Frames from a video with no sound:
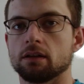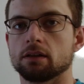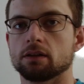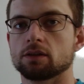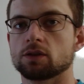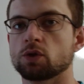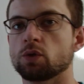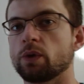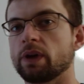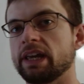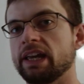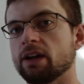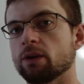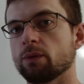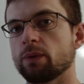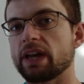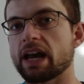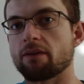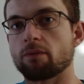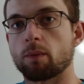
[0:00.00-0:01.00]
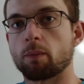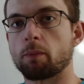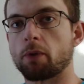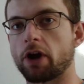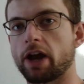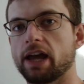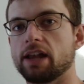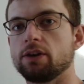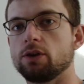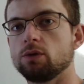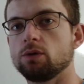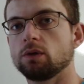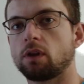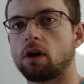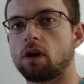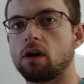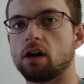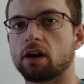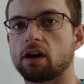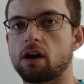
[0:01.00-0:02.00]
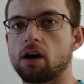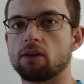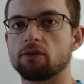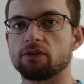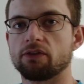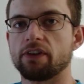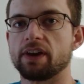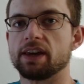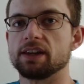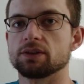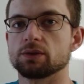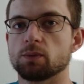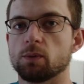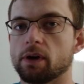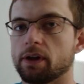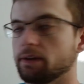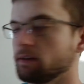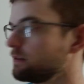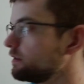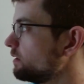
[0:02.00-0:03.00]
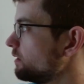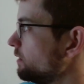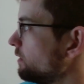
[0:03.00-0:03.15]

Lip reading: So here we have a brand new log on face 1.